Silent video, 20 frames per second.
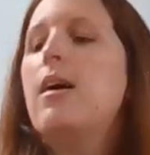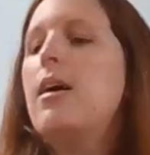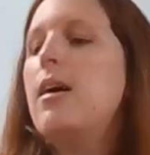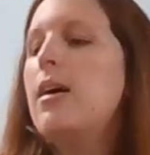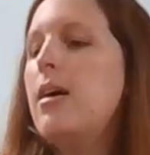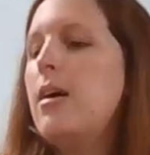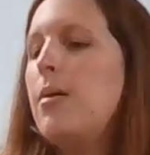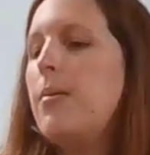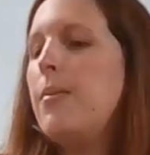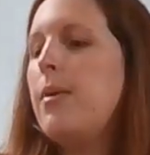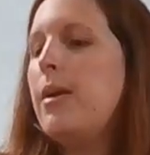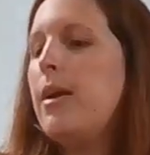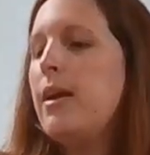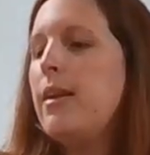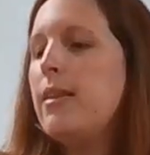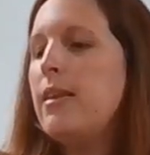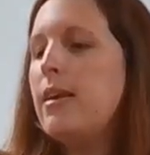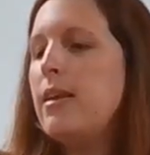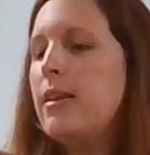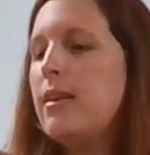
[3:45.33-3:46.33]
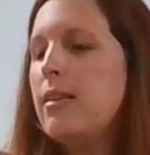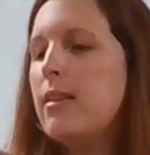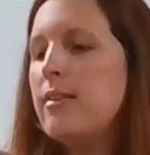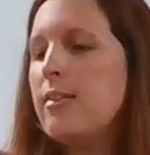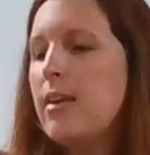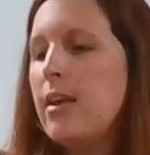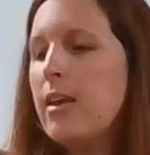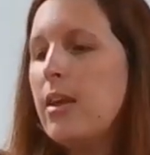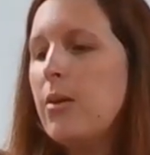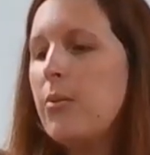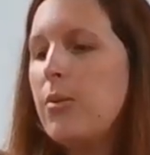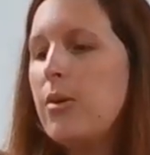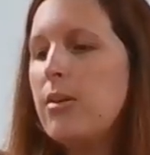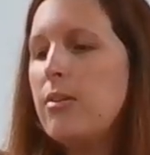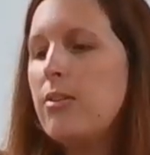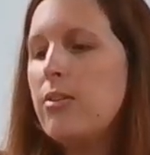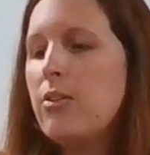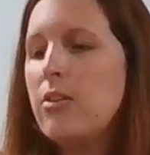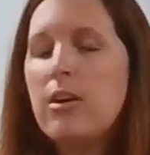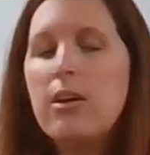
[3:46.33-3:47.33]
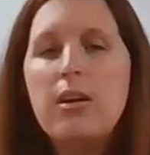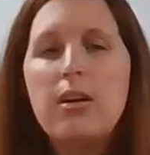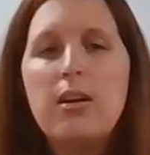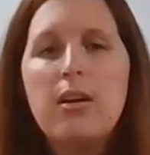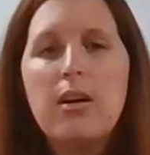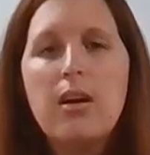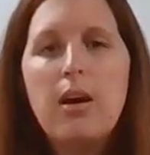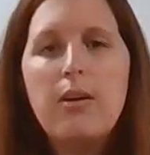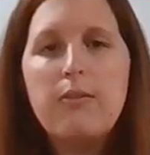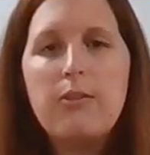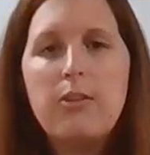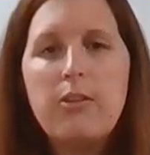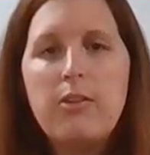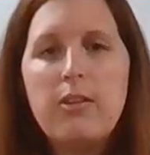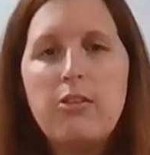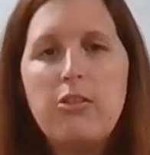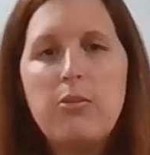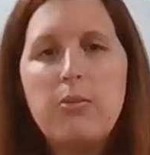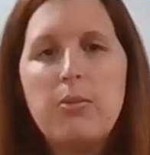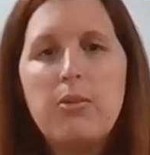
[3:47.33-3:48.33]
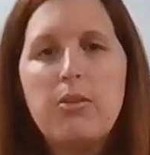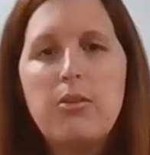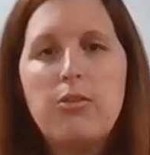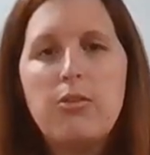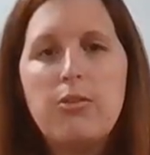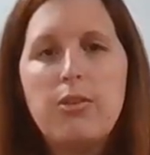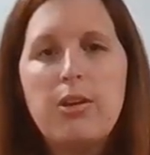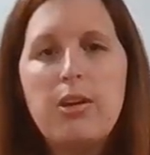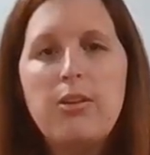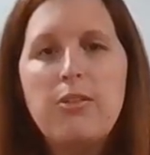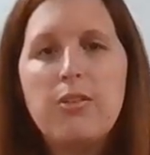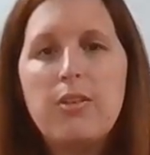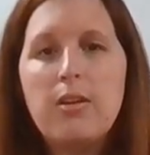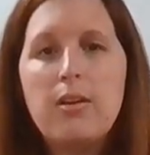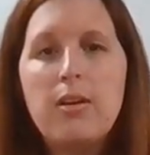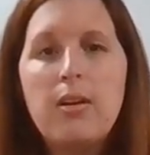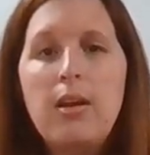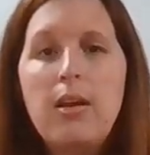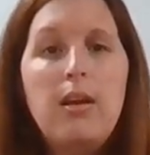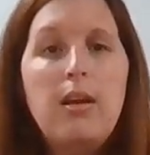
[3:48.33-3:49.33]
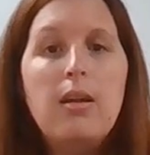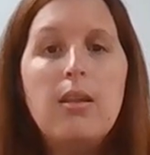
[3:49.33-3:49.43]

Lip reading: And then the second one, starting a conversation with a stranger.